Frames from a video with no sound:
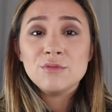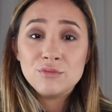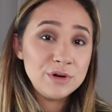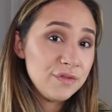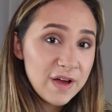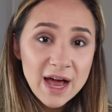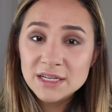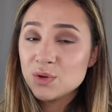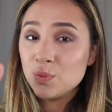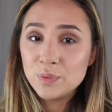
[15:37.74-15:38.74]
Real
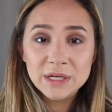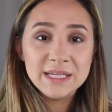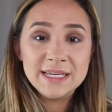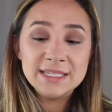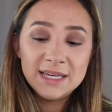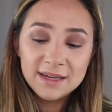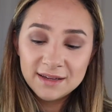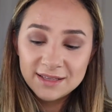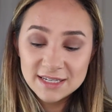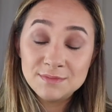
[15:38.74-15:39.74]
fast, real easy.
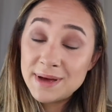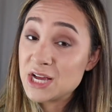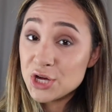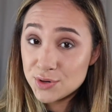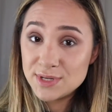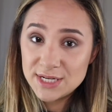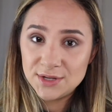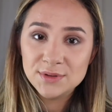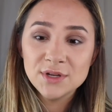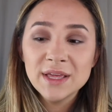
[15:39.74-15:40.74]
This is my
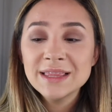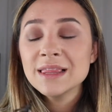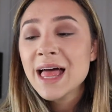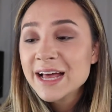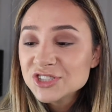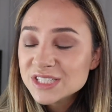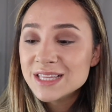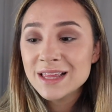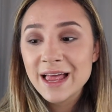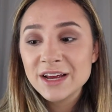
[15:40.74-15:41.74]
go-to. So like the lashes and
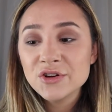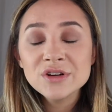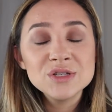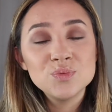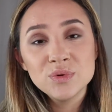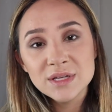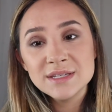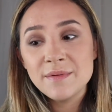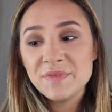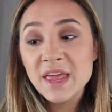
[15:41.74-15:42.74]
the liner is really
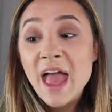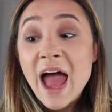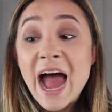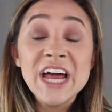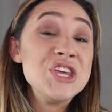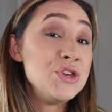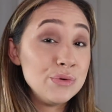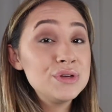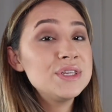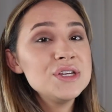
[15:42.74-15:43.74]
something I
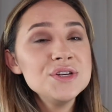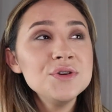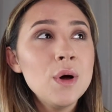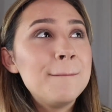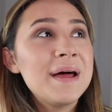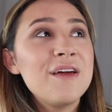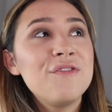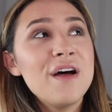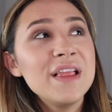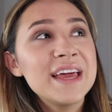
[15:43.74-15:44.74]
used to do, but I
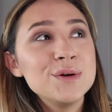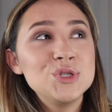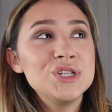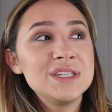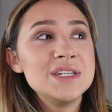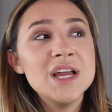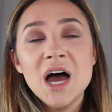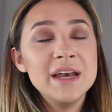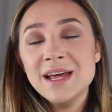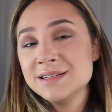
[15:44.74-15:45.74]
felt like it was just
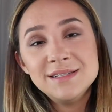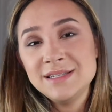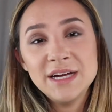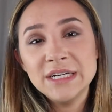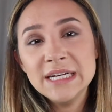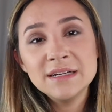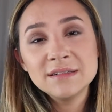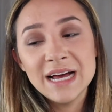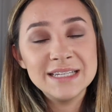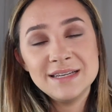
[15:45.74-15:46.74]
not necessary
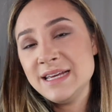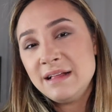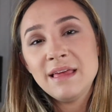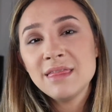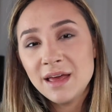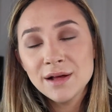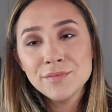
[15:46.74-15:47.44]
as a daily thing.